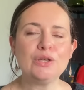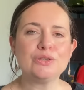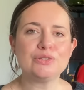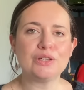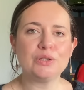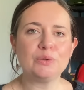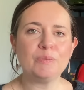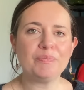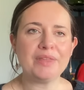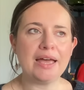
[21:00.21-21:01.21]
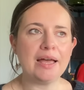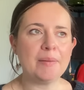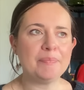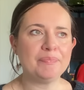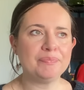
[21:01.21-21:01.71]
So
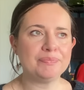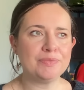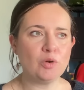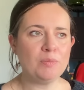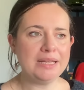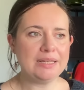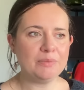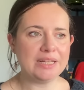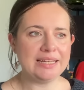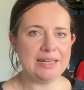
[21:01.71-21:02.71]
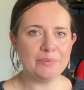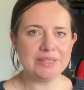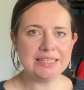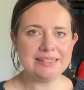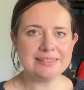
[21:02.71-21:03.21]
normally when I knit with
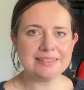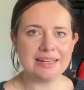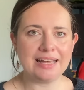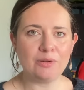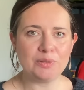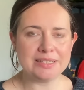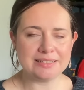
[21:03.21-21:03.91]
this, I hold it